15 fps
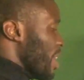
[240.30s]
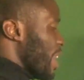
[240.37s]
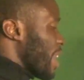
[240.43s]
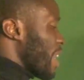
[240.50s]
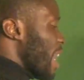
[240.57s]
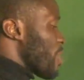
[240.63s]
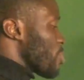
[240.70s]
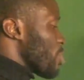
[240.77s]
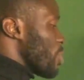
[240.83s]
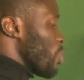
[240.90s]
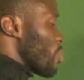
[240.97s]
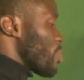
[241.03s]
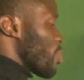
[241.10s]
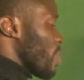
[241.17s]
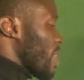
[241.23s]
inclined to the
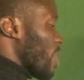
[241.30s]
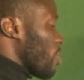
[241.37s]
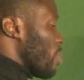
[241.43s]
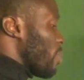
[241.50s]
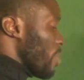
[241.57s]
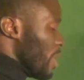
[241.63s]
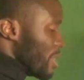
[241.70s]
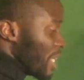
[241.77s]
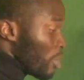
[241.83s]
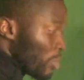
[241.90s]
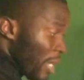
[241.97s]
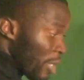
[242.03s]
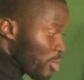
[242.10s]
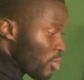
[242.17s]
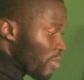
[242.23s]
horizontal component, and we
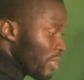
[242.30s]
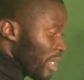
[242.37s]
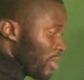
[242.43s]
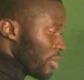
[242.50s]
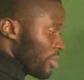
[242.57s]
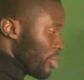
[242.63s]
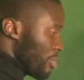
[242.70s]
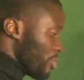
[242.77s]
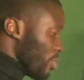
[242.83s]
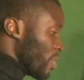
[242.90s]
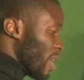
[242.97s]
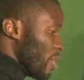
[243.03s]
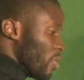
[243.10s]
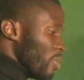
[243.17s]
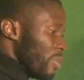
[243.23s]
are resolving along the
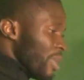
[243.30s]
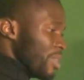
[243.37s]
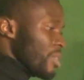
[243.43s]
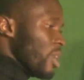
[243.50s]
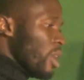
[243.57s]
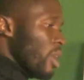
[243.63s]
horizontal component.